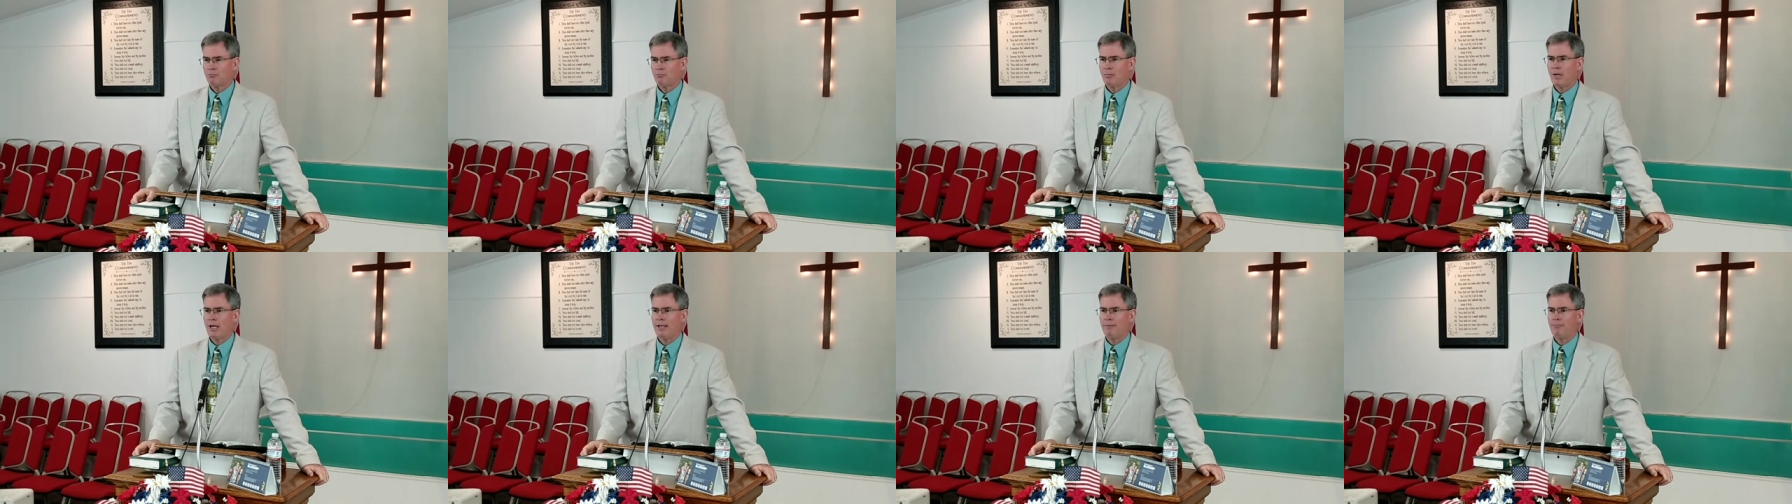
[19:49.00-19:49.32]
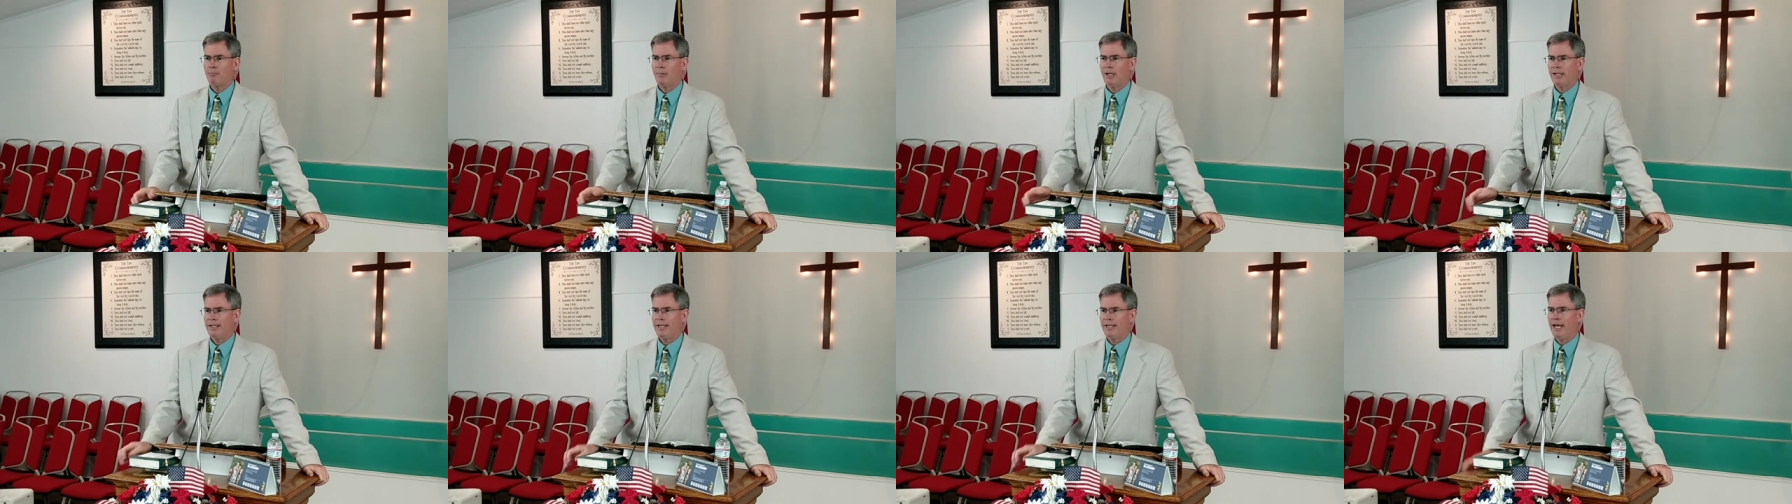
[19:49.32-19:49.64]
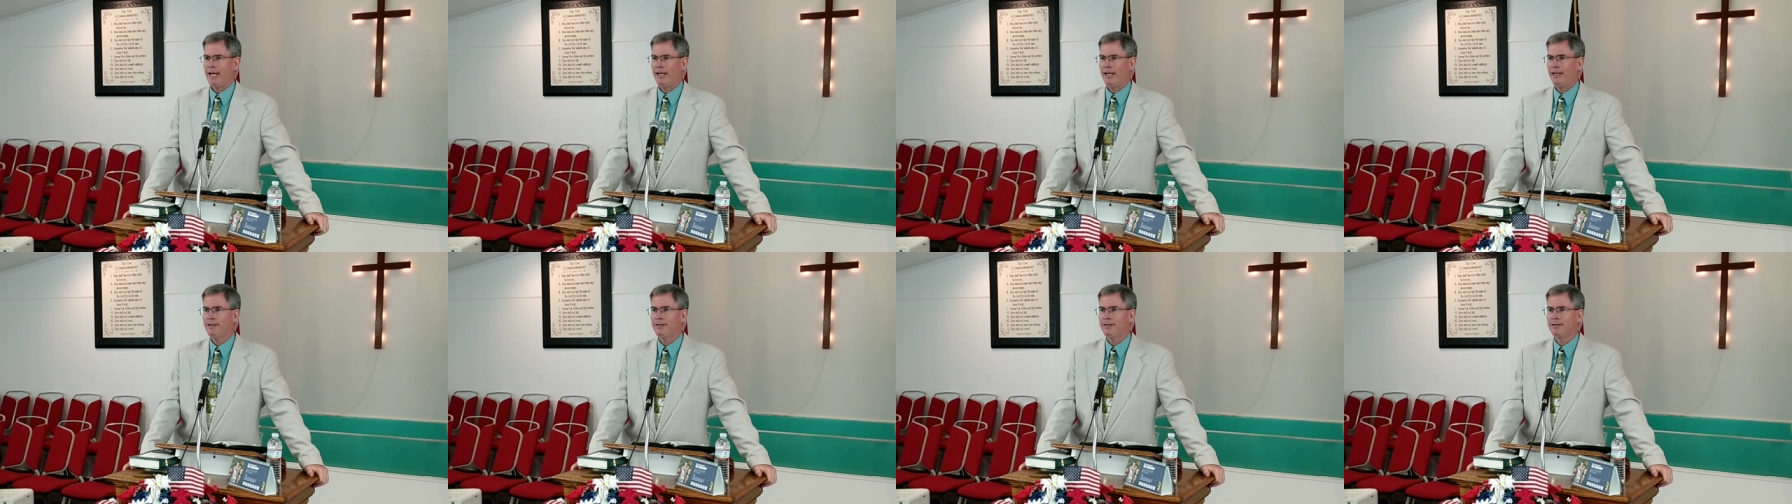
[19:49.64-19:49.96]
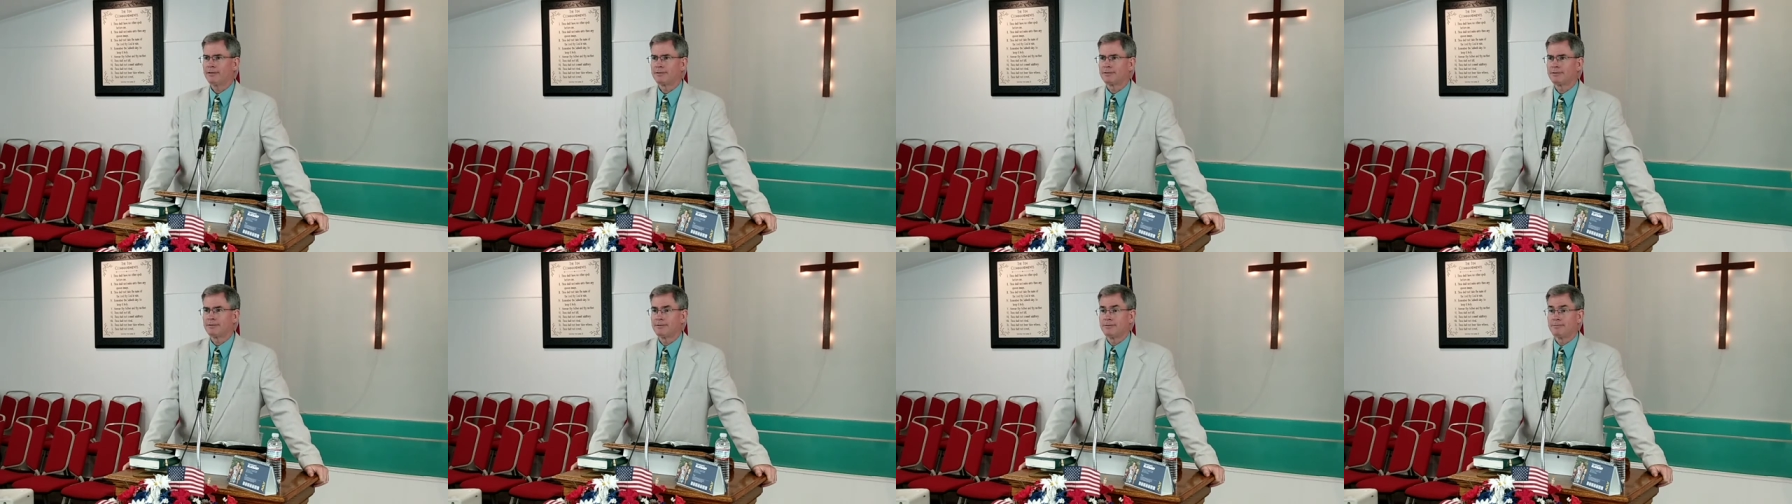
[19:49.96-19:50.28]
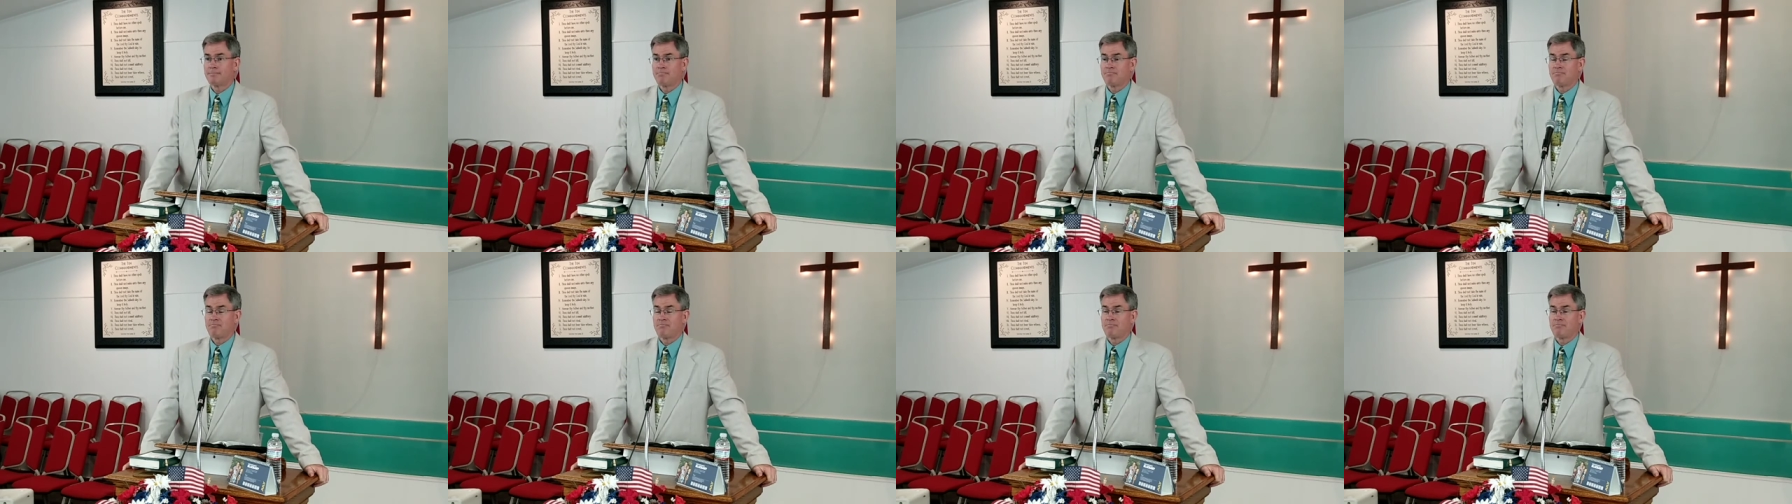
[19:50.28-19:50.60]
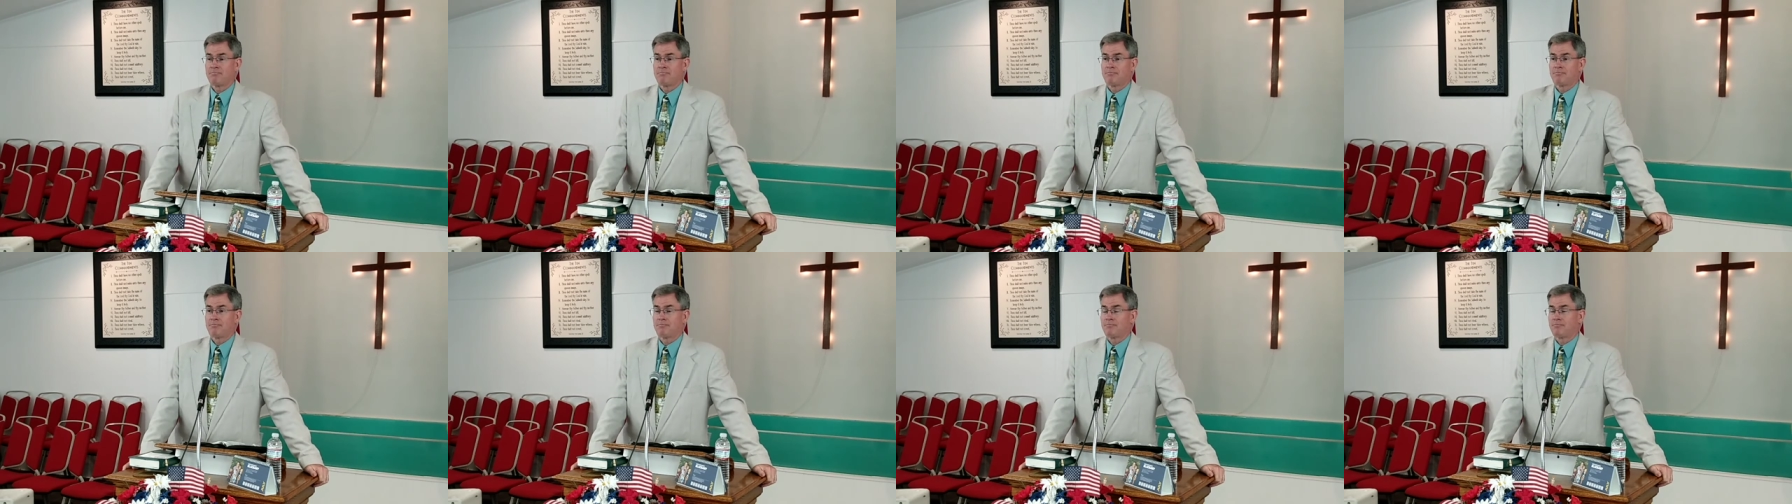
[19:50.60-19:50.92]
my, my dad
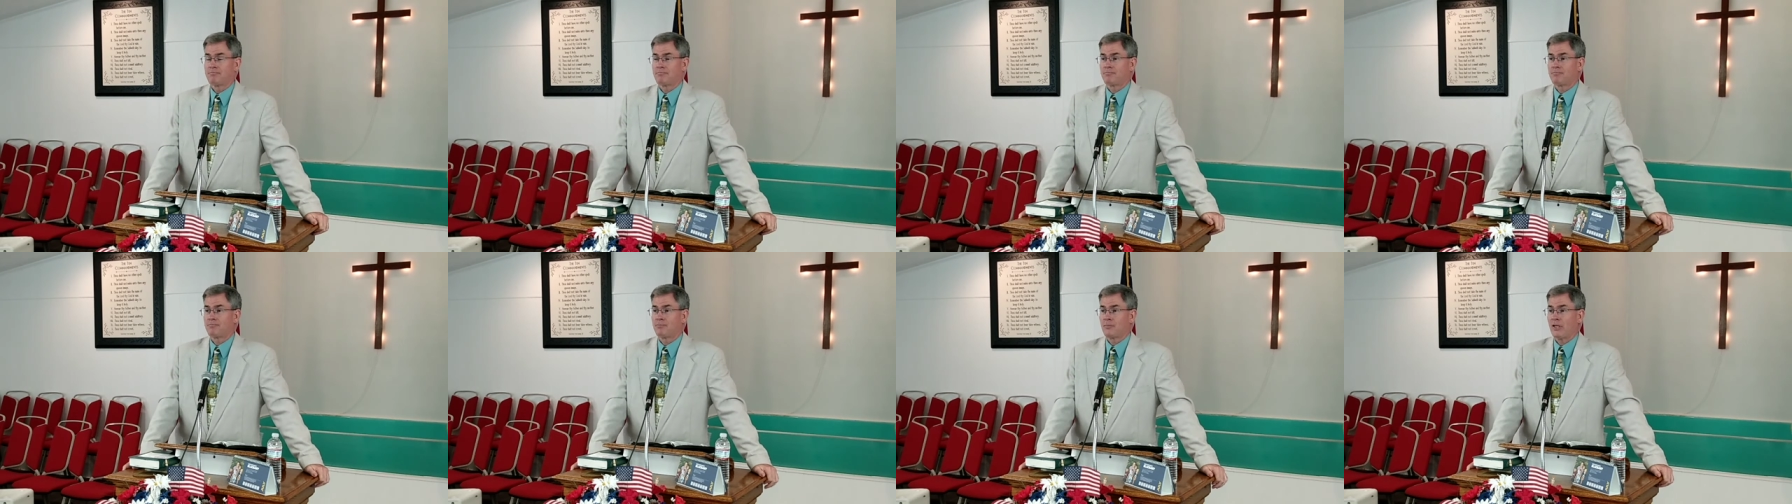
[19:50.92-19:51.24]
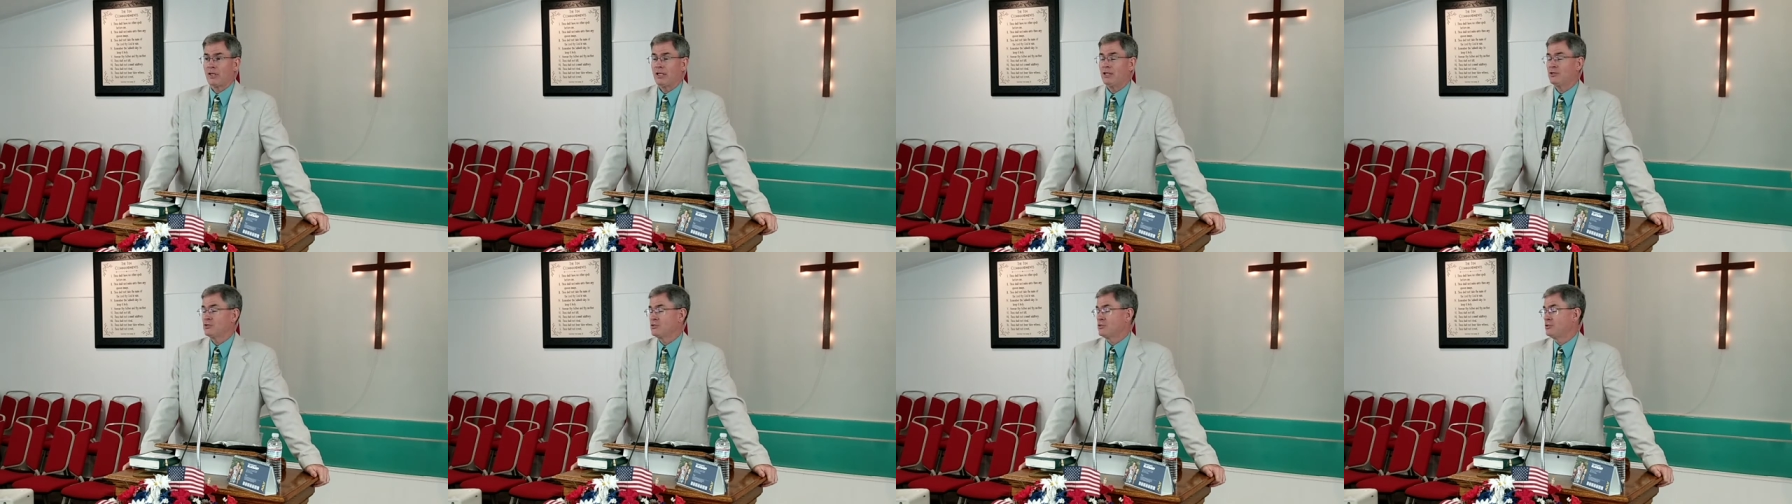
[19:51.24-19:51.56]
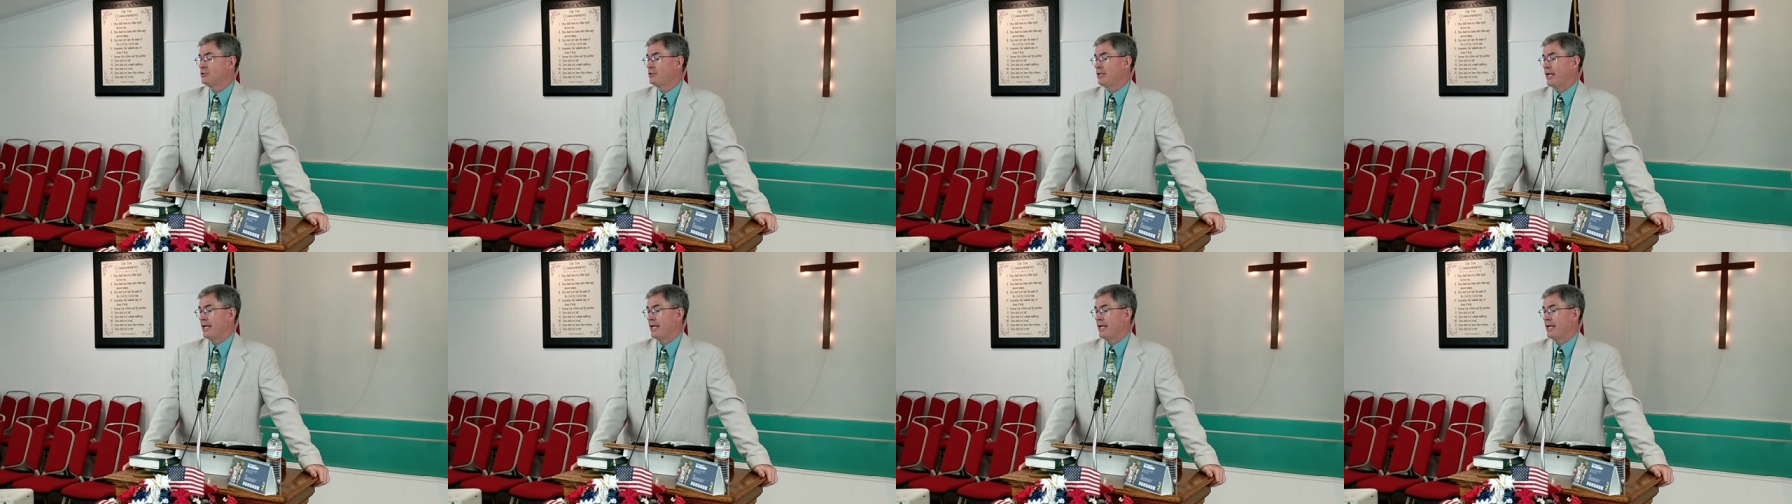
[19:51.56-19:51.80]
is,